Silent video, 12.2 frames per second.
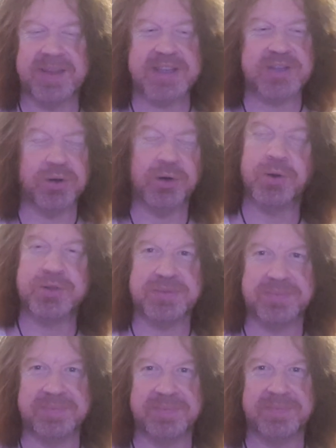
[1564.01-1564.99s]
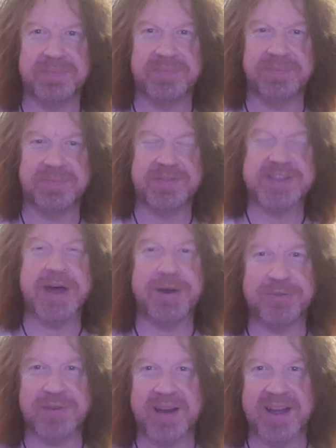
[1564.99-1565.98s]
It's awesome,
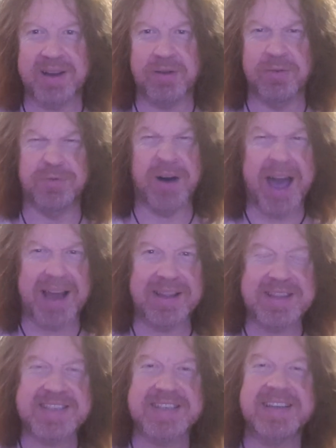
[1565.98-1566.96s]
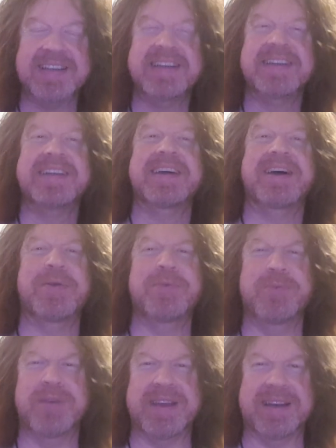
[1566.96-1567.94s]
terrifying, violent
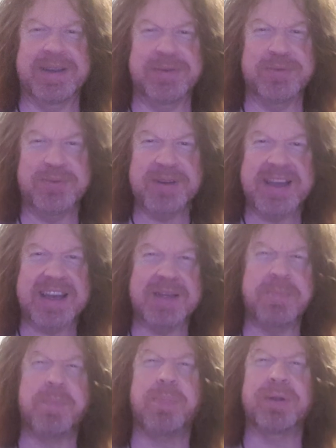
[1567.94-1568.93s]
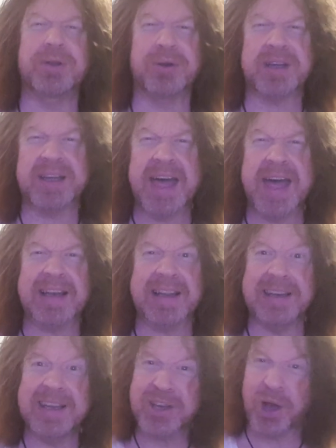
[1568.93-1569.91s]
and really, really
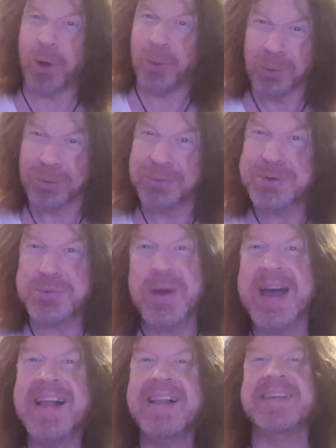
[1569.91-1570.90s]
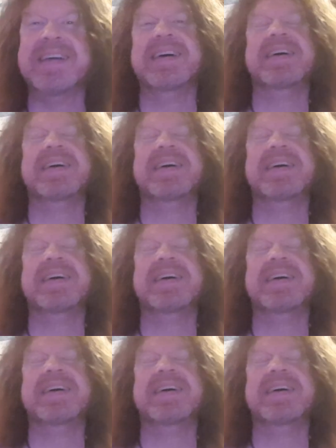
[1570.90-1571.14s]
blood-curdlingly cold as well.